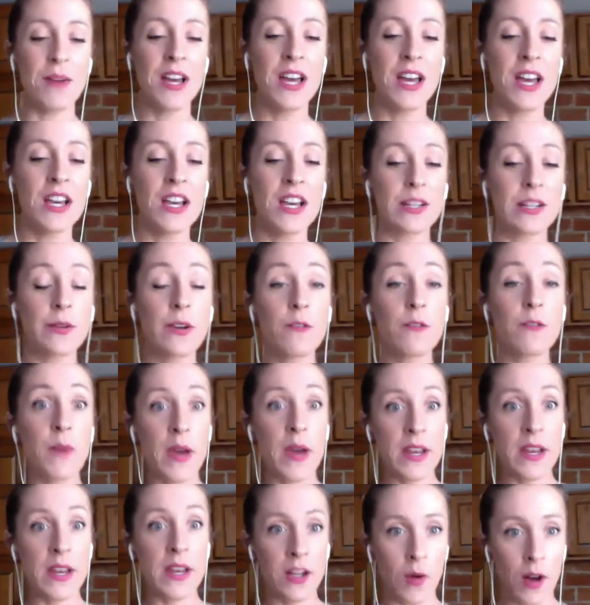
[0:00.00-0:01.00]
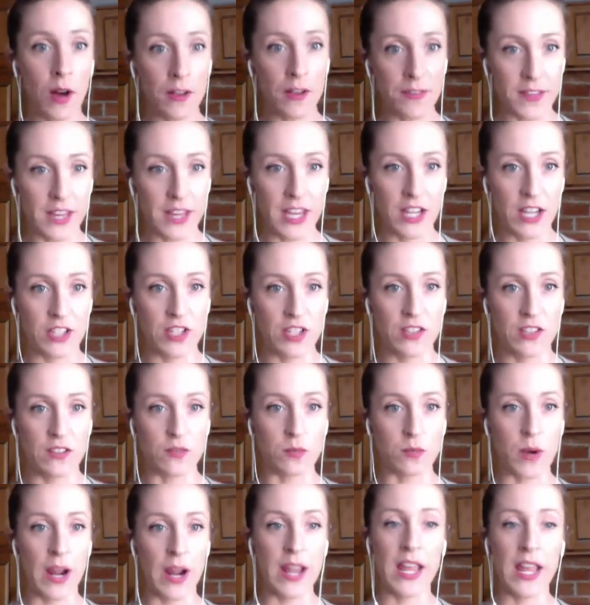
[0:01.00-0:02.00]
So we've been in qualifications,
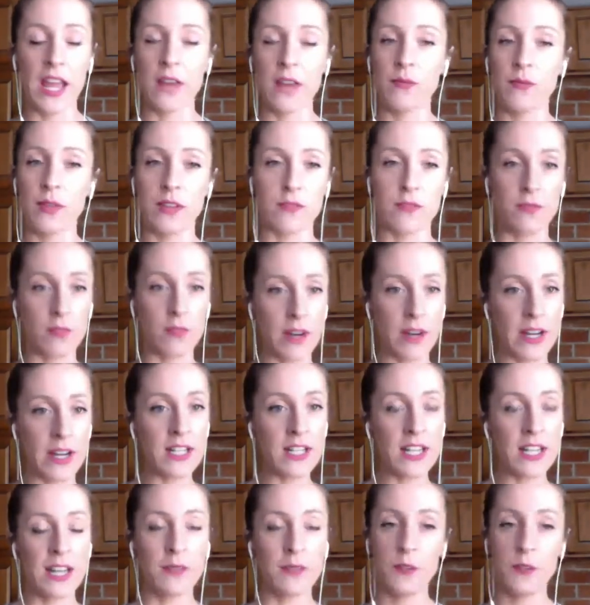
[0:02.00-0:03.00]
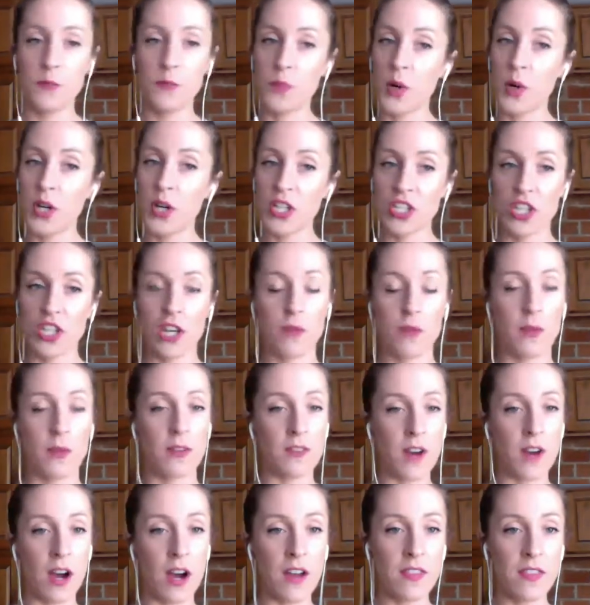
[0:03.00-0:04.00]
right? And we've ran and we've pushed and we've
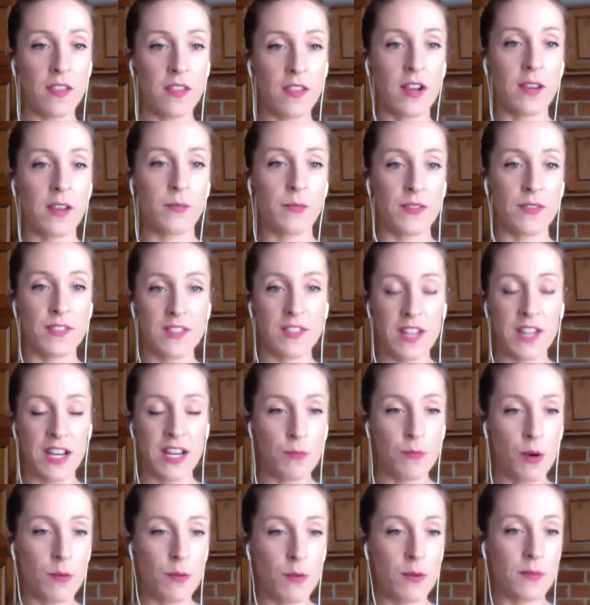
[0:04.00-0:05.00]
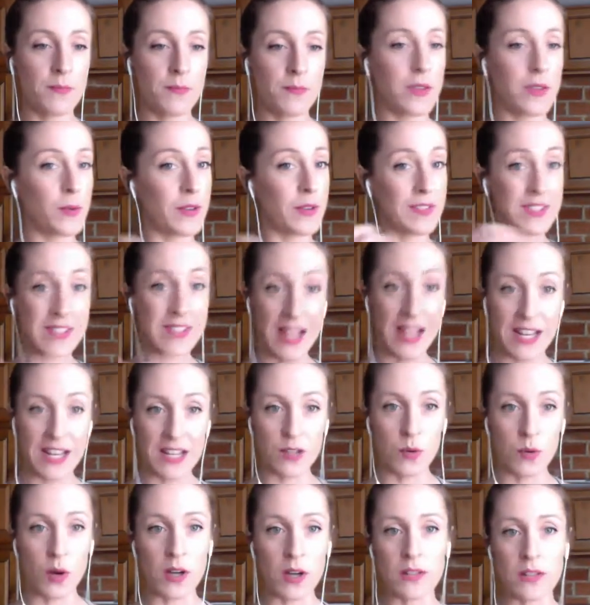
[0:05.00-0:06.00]
gotten there and we've stayed a moment. We've stayed in
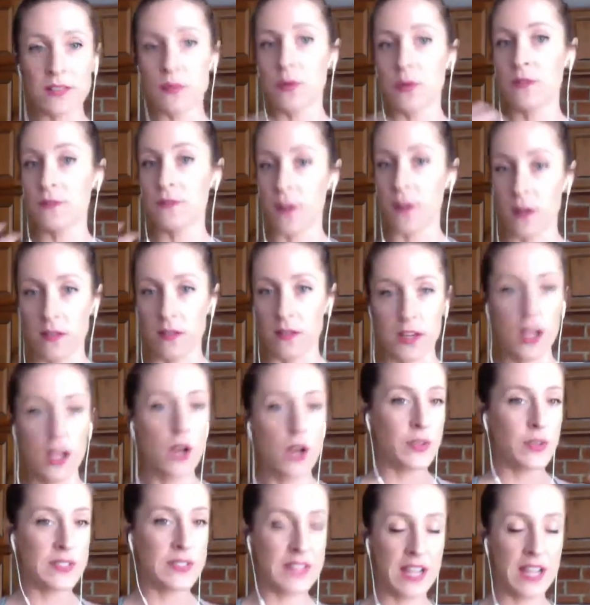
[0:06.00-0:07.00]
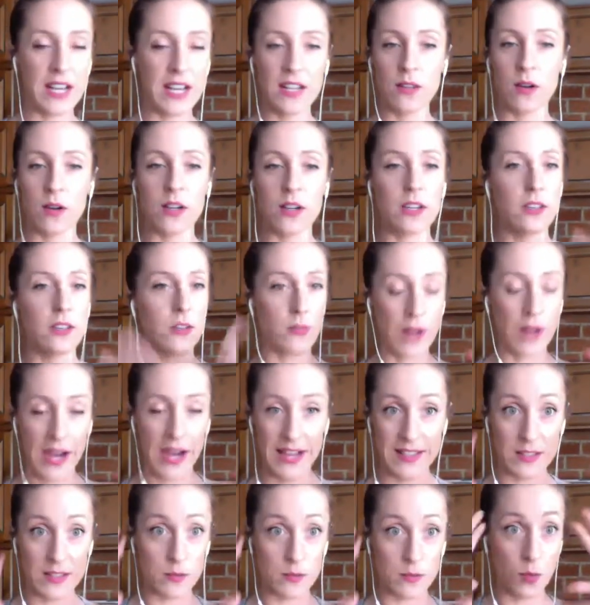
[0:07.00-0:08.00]
quals. We've fallen. We stayed in. You
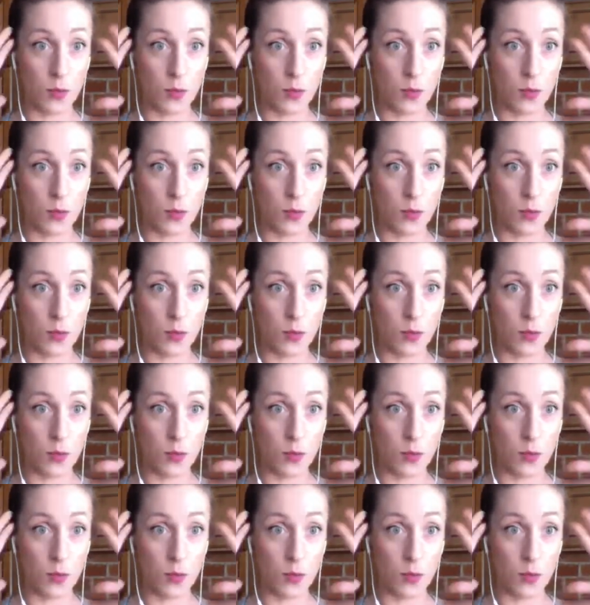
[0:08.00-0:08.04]
guys, we're